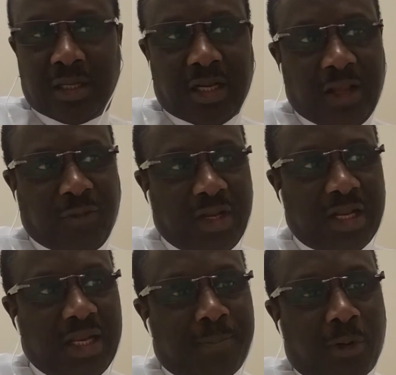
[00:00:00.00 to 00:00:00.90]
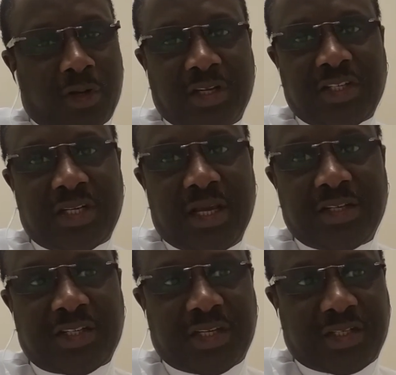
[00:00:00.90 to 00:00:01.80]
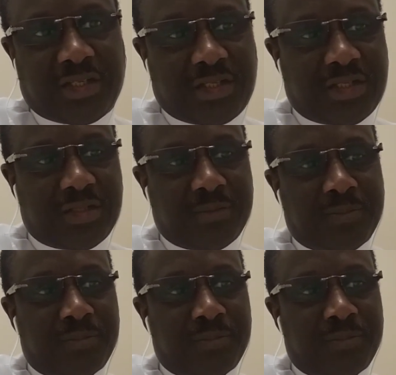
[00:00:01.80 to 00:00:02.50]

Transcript: Definitely, brothers and sisters,